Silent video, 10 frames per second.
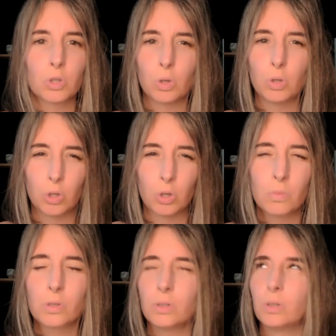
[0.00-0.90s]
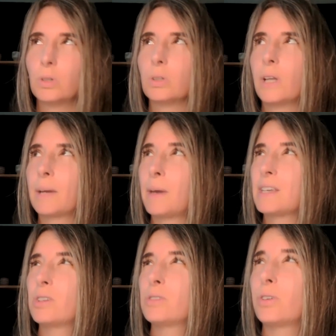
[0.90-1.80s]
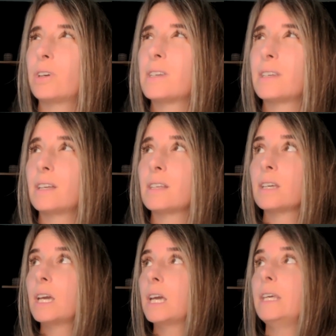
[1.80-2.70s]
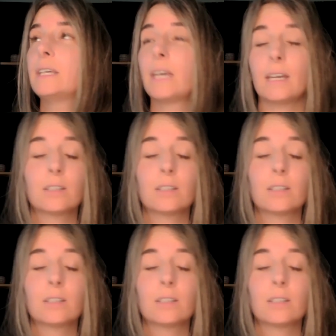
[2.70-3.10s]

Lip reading: social norms, you know, like my son, for instance. He can't